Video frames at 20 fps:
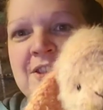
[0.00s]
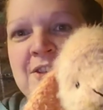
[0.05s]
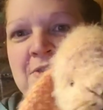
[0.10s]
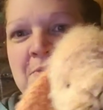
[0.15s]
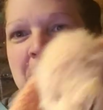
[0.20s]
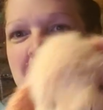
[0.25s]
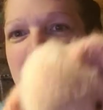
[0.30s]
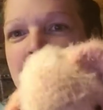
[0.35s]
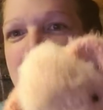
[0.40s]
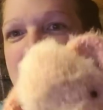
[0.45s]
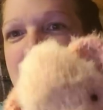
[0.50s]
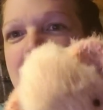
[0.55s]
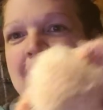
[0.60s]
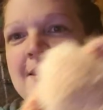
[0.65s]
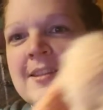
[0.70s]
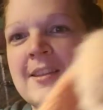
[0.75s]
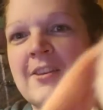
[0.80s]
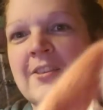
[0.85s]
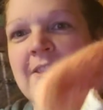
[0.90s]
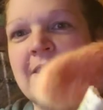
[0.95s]
soon because
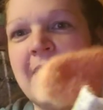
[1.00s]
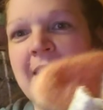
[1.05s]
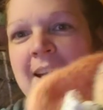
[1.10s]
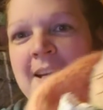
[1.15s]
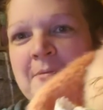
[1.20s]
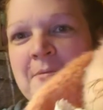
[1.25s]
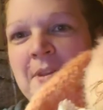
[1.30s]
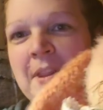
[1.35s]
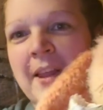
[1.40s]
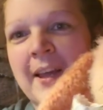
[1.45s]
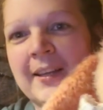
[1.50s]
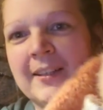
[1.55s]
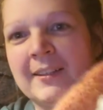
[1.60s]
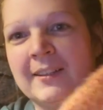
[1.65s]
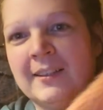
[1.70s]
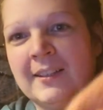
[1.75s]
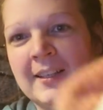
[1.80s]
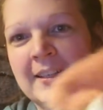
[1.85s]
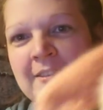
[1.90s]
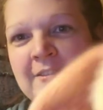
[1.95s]
this little lady would like to
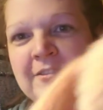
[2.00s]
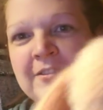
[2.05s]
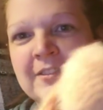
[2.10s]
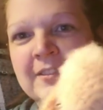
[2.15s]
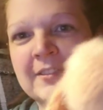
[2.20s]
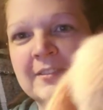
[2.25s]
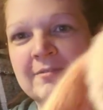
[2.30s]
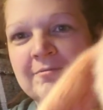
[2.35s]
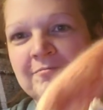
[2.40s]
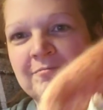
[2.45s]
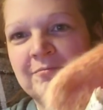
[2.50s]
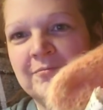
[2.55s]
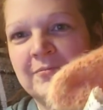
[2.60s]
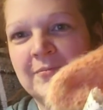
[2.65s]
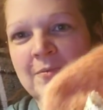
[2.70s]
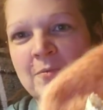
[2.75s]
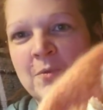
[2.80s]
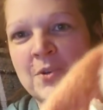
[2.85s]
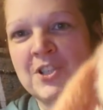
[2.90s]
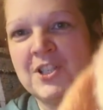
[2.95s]
live
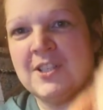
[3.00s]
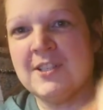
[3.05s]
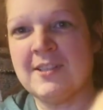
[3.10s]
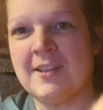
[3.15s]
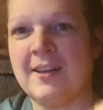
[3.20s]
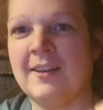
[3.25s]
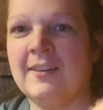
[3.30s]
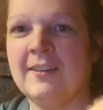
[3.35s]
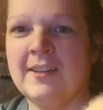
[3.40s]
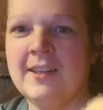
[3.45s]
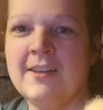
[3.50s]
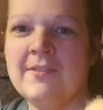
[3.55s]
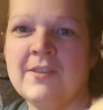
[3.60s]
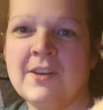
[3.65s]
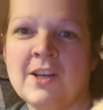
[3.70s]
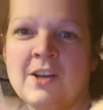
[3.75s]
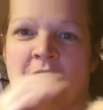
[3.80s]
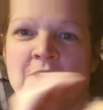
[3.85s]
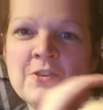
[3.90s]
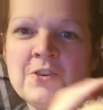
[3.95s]
where she's going to live
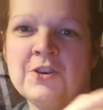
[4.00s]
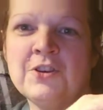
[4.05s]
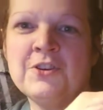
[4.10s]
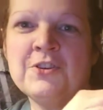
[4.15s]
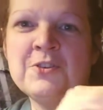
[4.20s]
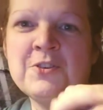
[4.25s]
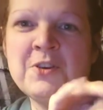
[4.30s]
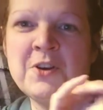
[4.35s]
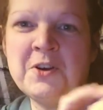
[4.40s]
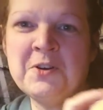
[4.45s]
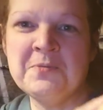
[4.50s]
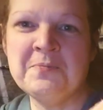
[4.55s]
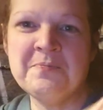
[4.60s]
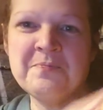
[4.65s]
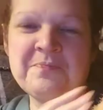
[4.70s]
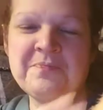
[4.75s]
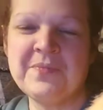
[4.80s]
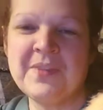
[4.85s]
and go to her new home.